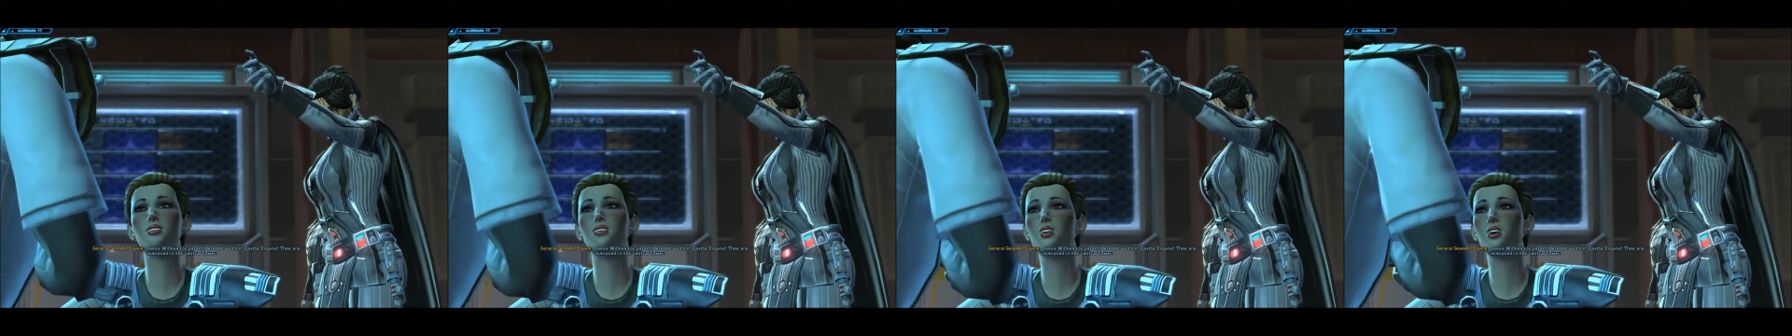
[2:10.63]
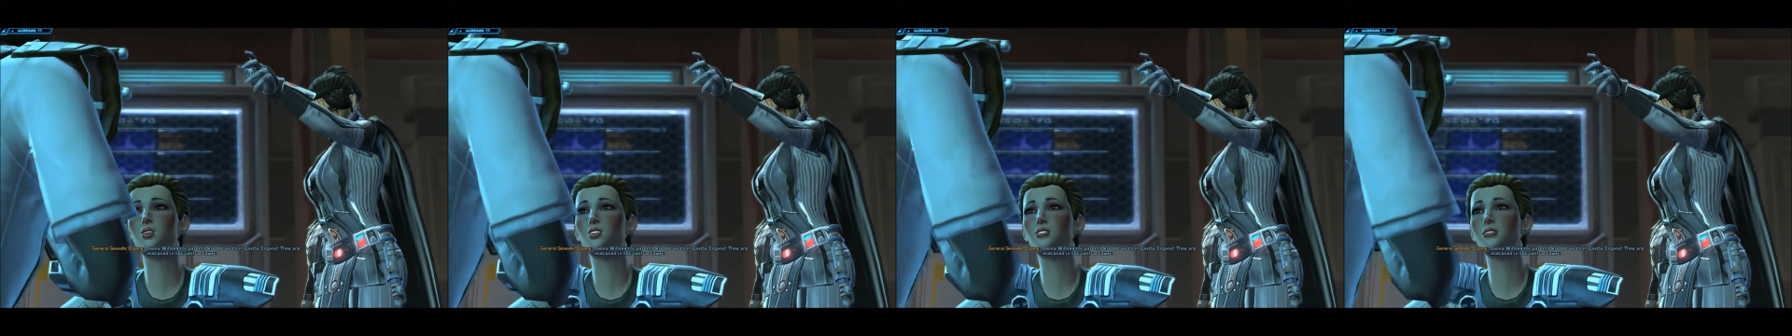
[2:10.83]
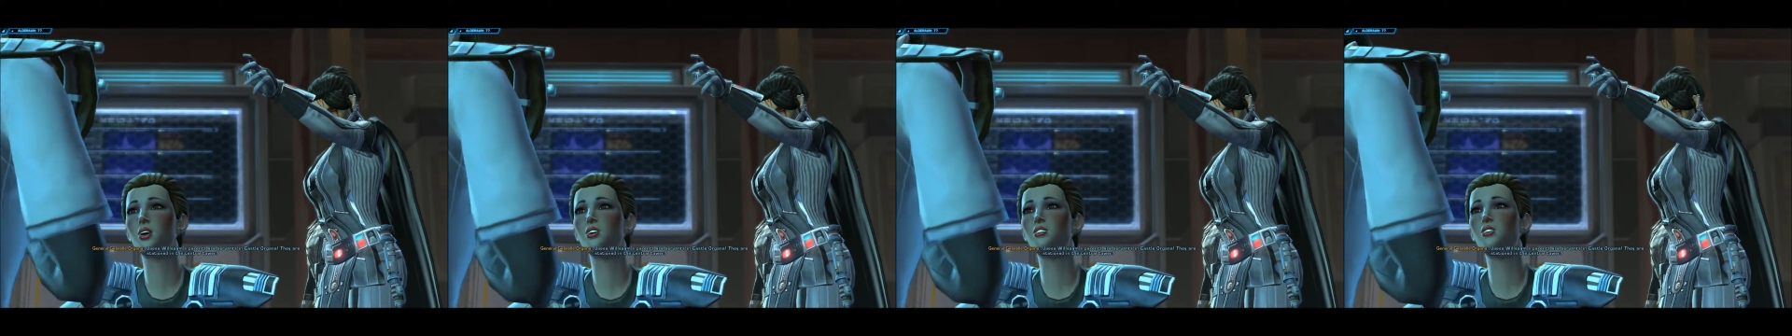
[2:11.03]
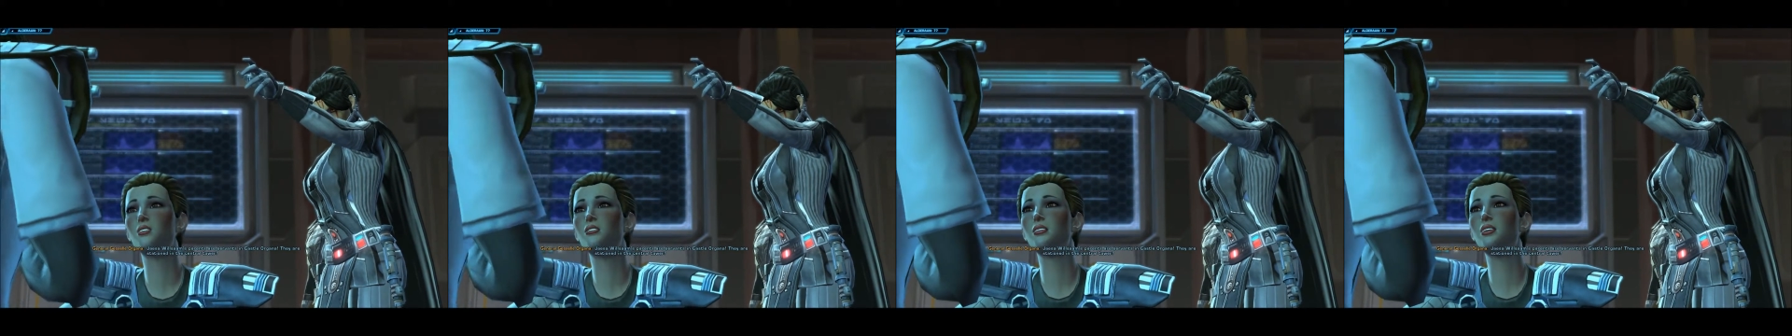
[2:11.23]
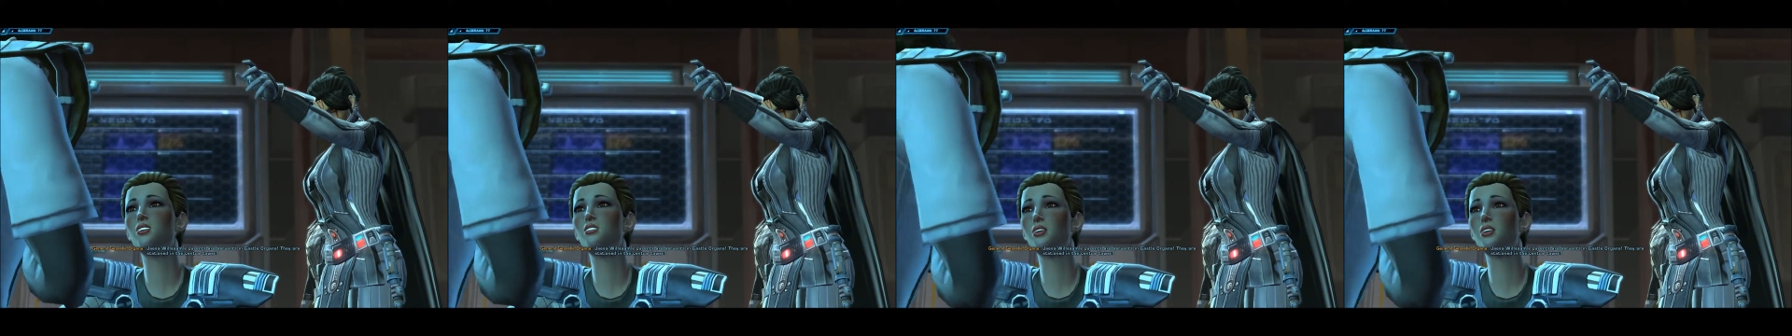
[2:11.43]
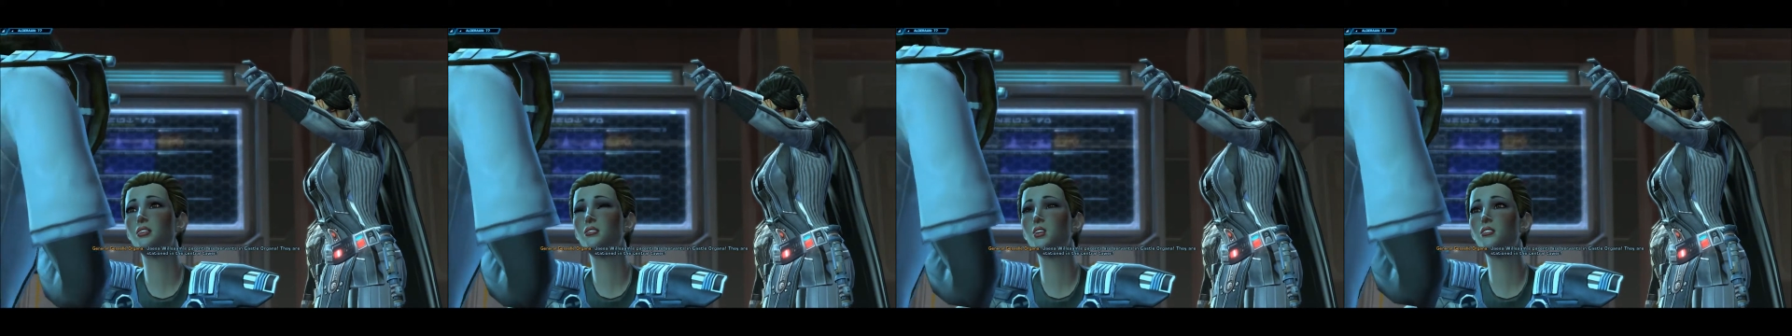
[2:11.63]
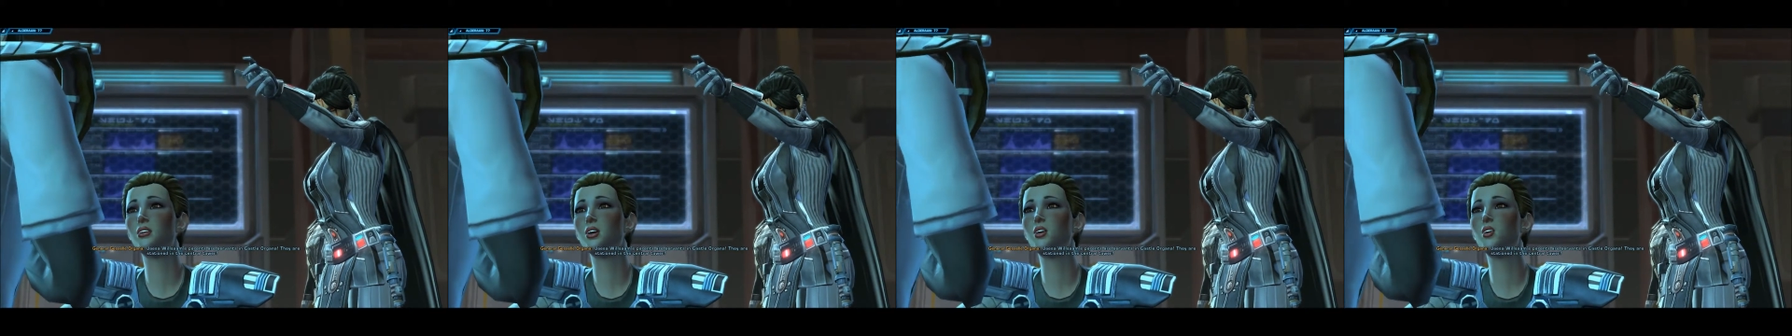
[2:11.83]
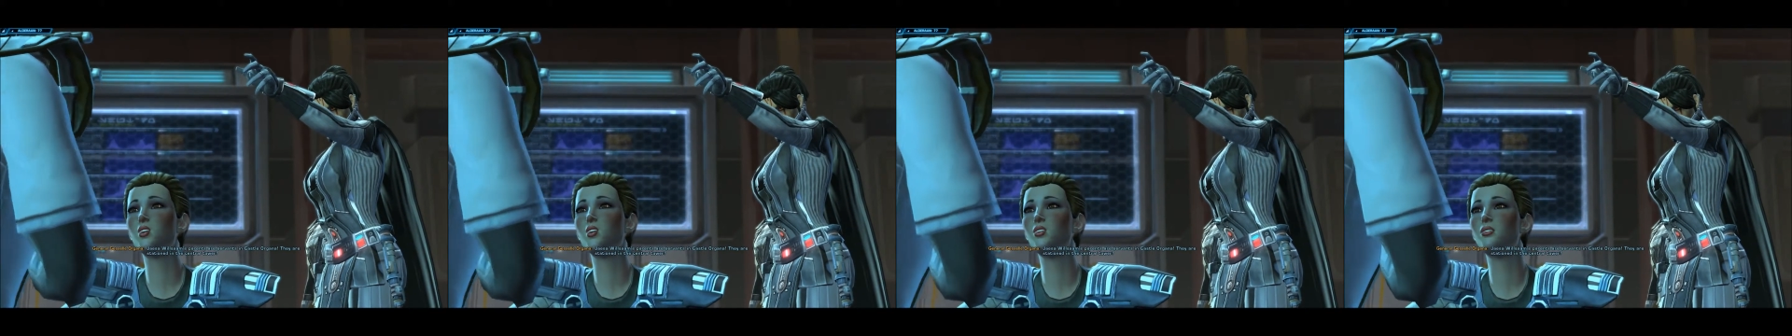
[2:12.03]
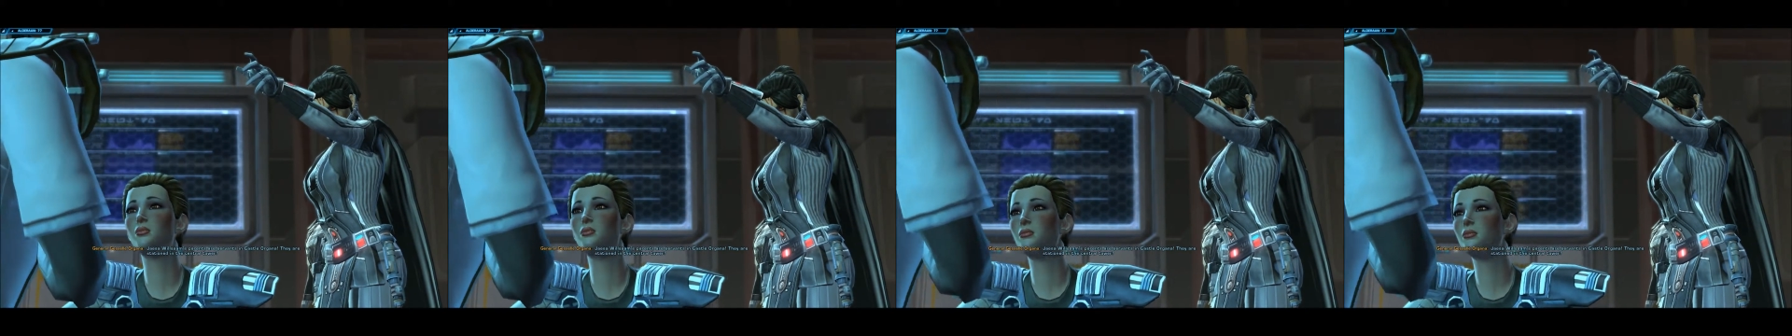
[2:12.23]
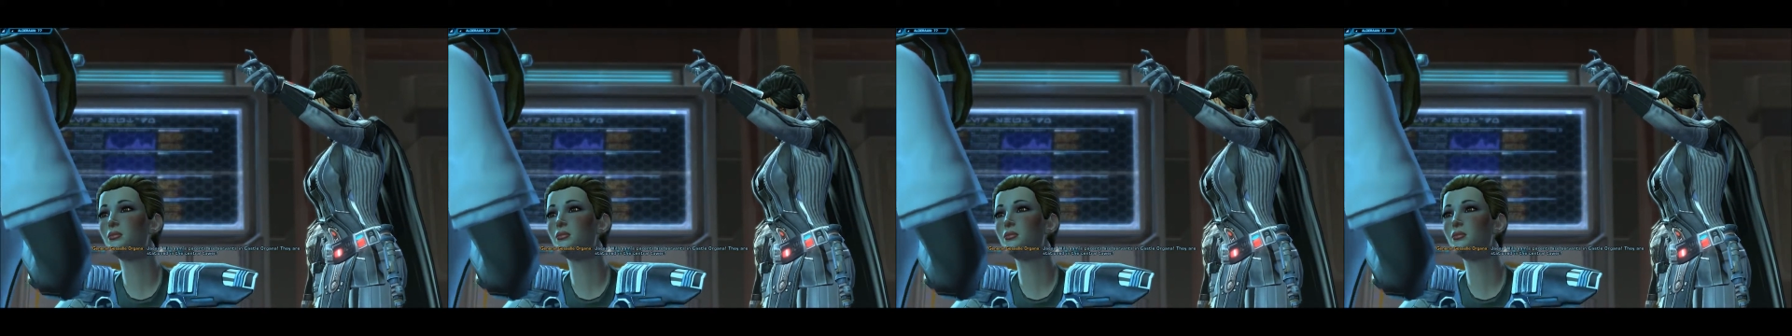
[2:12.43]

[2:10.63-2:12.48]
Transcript: They are stationed on the Central Tower.